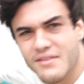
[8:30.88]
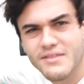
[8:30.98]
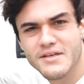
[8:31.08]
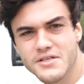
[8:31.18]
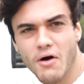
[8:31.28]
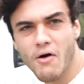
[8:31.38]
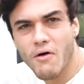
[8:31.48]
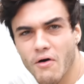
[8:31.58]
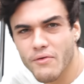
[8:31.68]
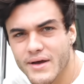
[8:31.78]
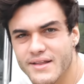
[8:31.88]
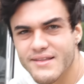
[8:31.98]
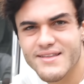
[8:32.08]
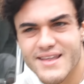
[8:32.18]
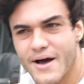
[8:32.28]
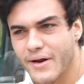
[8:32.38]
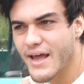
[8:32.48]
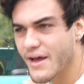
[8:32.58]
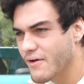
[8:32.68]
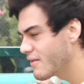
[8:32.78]
this car all the way down a
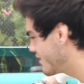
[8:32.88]
hill.